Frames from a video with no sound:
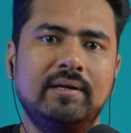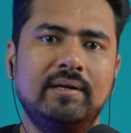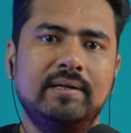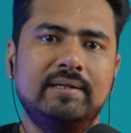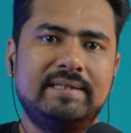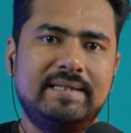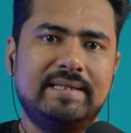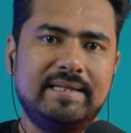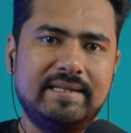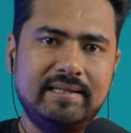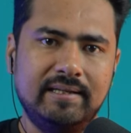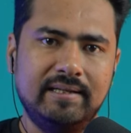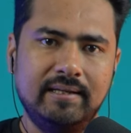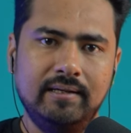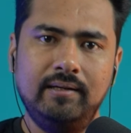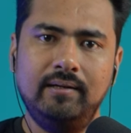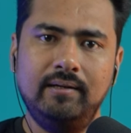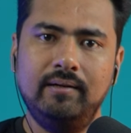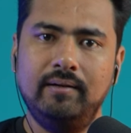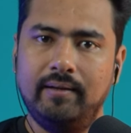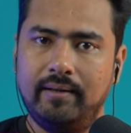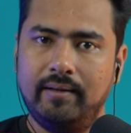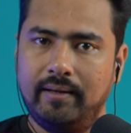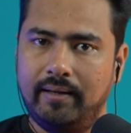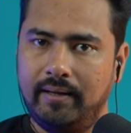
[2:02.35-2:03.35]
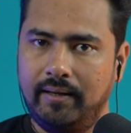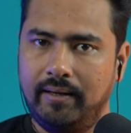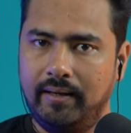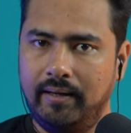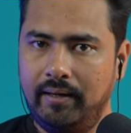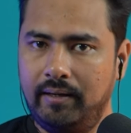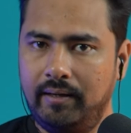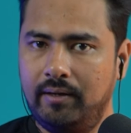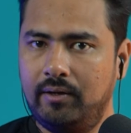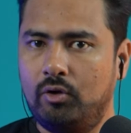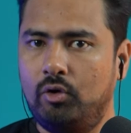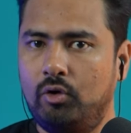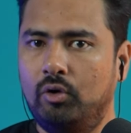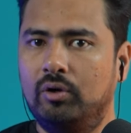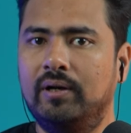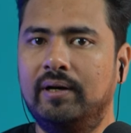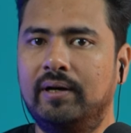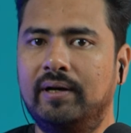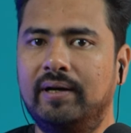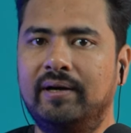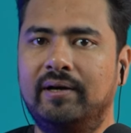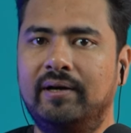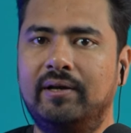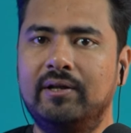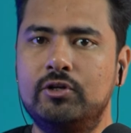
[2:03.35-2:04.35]
signal A colon
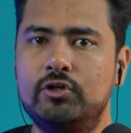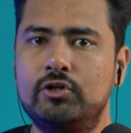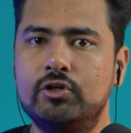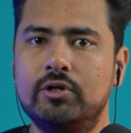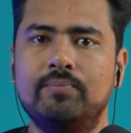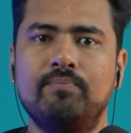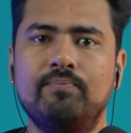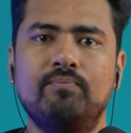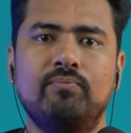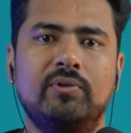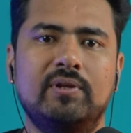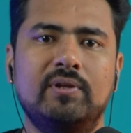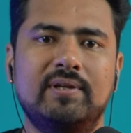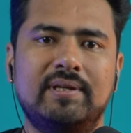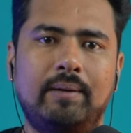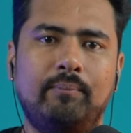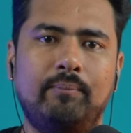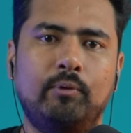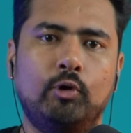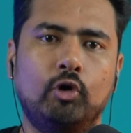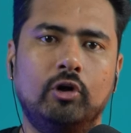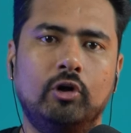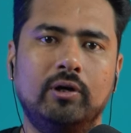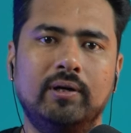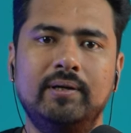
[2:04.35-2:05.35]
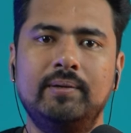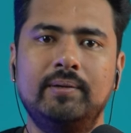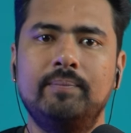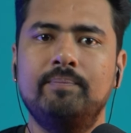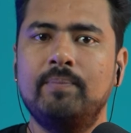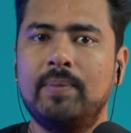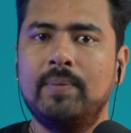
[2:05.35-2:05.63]
integer semicolon,